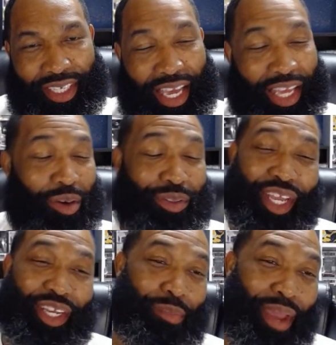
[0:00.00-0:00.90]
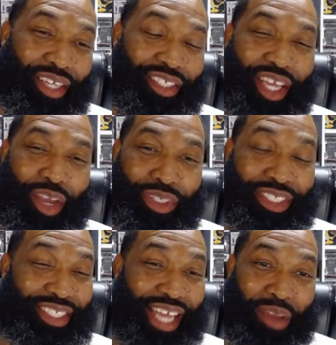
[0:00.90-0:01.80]
And the only thing the man said was
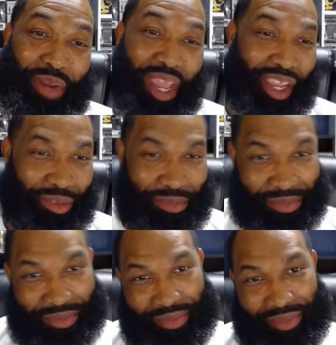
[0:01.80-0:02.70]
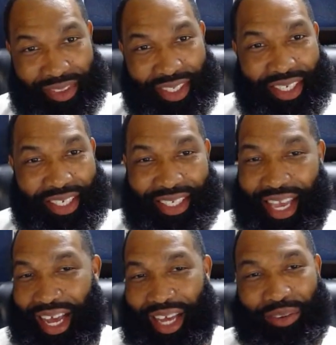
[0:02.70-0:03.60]
his damn name.
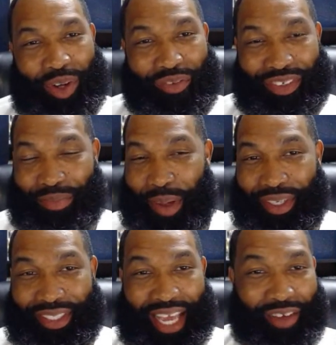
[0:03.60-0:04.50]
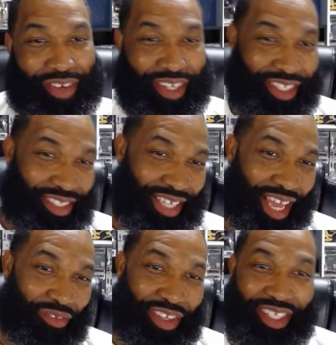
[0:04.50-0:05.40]
Now, I don't know if it's maybe his outfit, because his
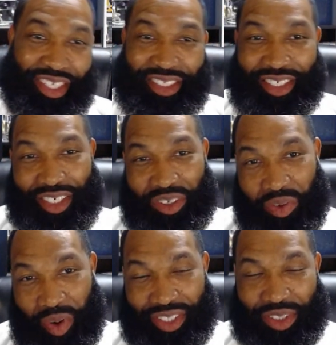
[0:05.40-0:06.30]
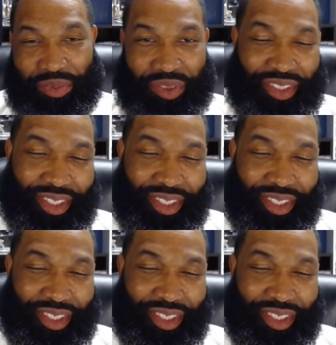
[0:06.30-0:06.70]
outfit does look a little questionable.